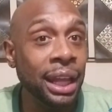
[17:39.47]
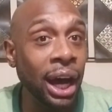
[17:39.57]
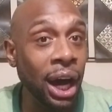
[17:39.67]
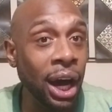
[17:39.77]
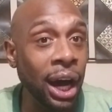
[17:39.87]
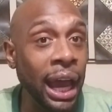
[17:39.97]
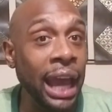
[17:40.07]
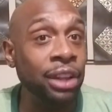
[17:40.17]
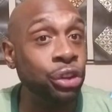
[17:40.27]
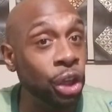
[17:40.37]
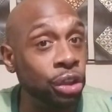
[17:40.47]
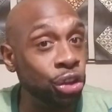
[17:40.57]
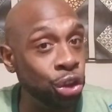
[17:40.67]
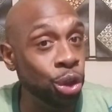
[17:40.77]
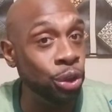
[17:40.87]
uh, and took the
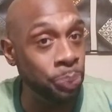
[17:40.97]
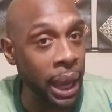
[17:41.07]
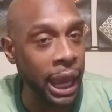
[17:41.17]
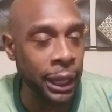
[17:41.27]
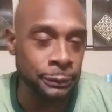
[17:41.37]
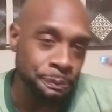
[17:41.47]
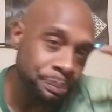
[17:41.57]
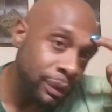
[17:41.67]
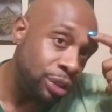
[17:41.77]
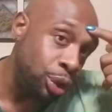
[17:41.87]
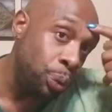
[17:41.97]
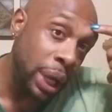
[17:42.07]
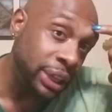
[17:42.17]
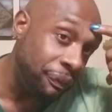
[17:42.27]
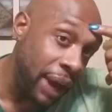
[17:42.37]
shoes back to
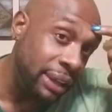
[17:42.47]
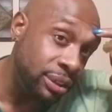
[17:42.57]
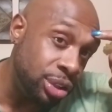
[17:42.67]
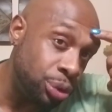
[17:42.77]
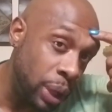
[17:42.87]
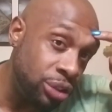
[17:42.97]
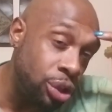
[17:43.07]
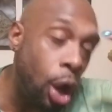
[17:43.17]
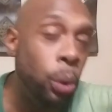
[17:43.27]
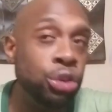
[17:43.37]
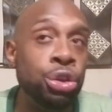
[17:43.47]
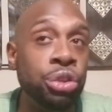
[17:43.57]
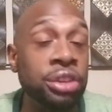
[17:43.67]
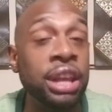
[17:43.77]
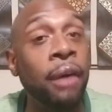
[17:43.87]
rectify the situation, or would you
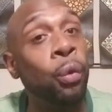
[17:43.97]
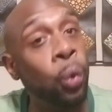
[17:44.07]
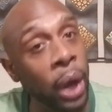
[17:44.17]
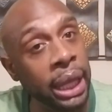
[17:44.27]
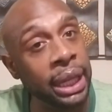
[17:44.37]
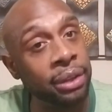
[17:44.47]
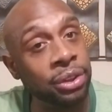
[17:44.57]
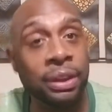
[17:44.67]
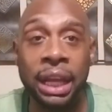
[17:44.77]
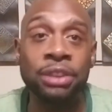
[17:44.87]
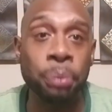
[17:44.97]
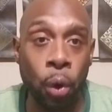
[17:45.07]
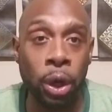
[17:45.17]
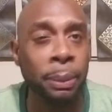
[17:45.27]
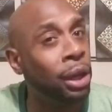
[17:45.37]
just have waited till the next
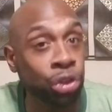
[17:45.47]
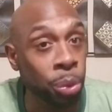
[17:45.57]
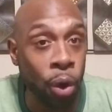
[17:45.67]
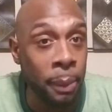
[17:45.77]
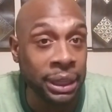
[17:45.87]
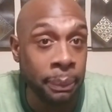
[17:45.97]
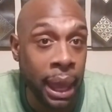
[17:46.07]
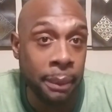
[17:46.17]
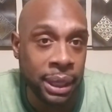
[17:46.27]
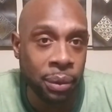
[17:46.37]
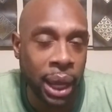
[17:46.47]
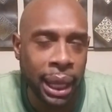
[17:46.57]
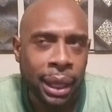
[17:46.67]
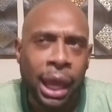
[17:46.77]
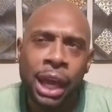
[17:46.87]
morning? Because you were going back to buy them
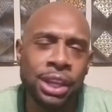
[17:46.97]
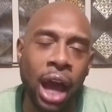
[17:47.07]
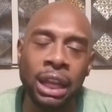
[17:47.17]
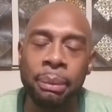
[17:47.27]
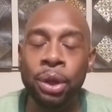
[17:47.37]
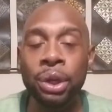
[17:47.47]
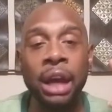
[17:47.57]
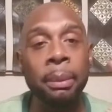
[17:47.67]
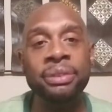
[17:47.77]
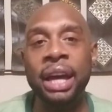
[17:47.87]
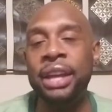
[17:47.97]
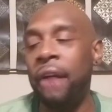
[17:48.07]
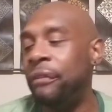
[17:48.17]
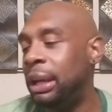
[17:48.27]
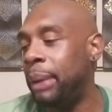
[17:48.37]
anyway. Y'all let me know in the comments how
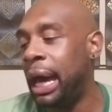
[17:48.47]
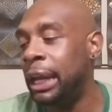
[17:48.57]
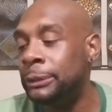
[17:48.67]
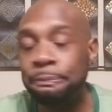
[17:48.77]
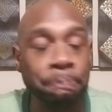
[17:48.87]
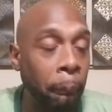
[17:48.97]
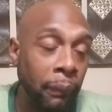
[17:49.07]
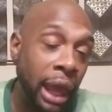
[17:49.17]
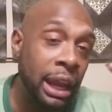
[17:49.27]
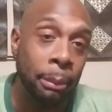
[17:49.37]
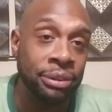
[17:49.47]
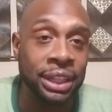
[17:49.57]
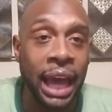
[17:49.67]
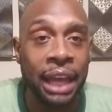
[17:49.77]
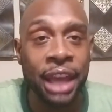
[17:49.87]
y'all feel about it, and I'm going to
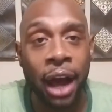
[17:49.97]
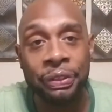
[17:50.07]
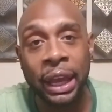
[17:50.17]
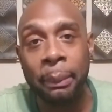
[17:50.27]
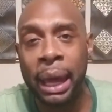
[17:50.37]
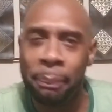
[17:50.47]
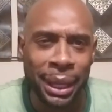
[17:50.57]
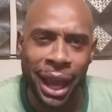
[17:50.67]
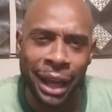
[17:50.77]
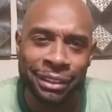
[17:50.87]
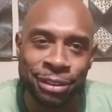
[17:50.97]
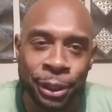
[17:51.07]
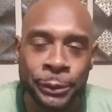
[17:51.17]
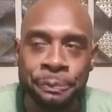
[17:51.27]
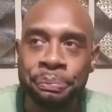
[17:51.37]
see how y'all think about it. Be honest,
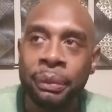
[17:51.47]
too.